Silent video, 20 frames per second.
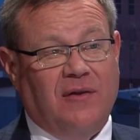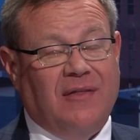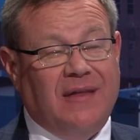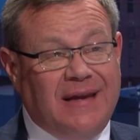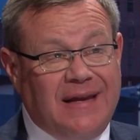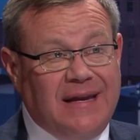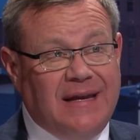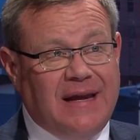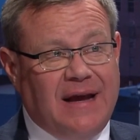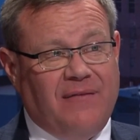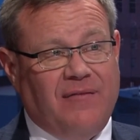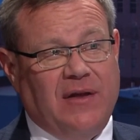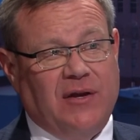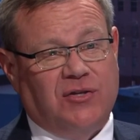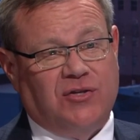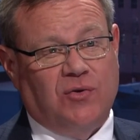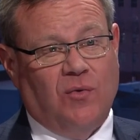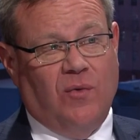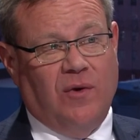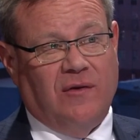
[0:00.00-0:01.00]
They need to have that
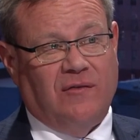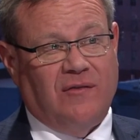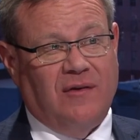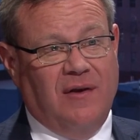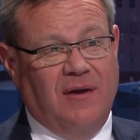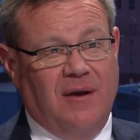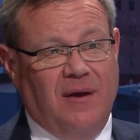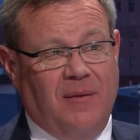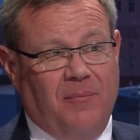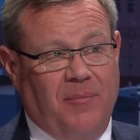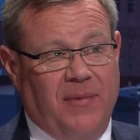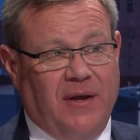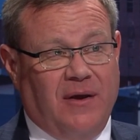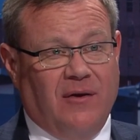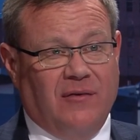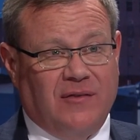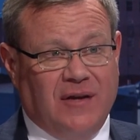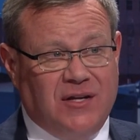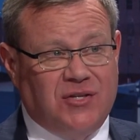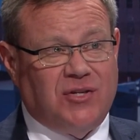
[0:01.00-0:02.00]
choice,
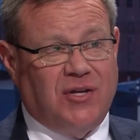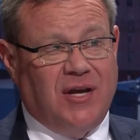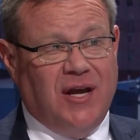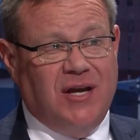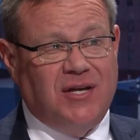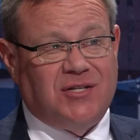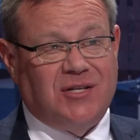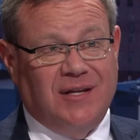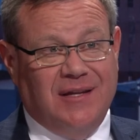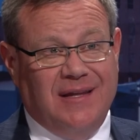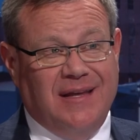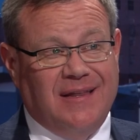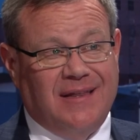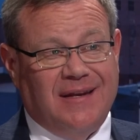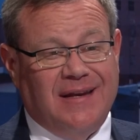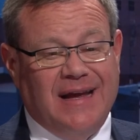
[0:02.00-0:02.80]
because education at the end of